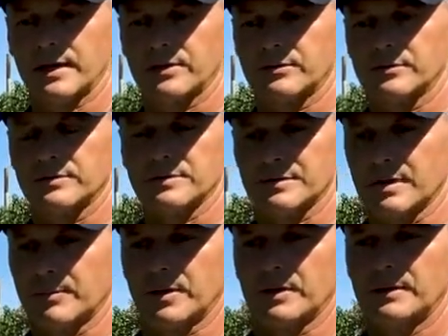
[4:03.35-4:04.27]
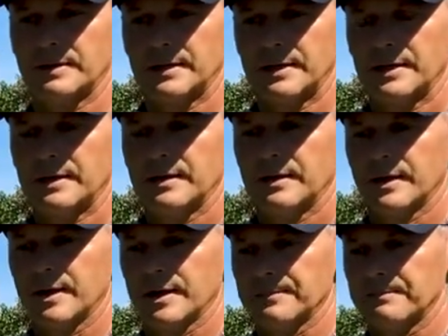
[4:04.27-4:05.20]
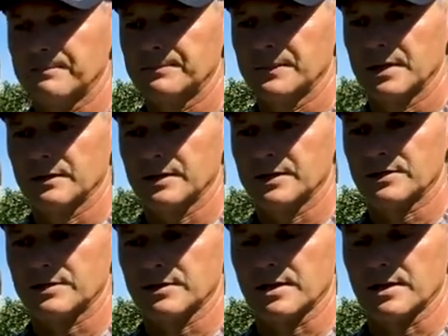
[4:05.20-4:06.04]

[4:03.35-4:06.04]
out through the summer um, in these